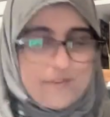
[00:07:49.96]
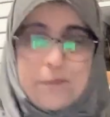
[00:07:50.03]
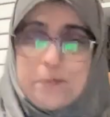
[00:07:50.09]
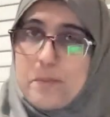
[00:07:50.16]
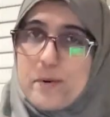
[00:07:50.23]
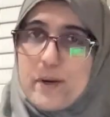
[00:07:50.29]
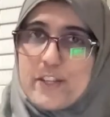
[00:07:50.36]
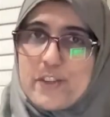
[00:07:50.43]

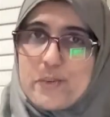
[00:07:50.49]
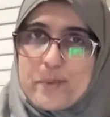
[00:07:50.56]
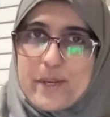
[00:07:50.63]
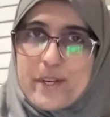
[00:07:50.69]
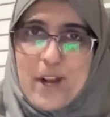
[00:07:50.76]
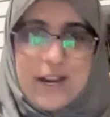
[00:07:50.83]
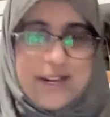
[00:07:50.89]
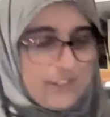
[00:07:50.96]
from the
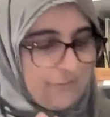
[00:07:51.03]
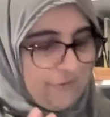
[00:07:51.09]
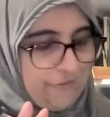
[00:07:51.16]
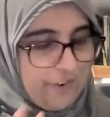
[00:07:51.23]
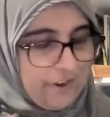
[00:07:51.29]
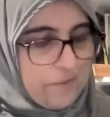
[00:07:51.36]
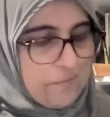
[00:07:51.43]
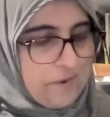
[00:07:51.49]
participant guide, it's
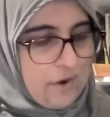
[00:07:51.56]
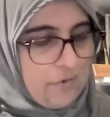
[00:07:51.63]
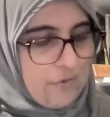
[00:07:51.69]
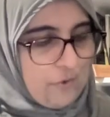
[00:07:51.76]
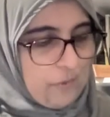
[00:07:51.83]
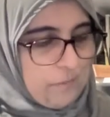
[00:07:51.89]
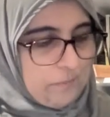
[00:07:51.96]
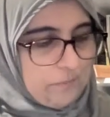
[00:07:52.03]
very
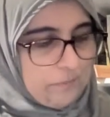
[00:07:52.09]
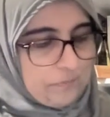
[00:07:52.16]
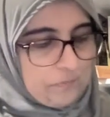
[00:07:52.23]
powerful.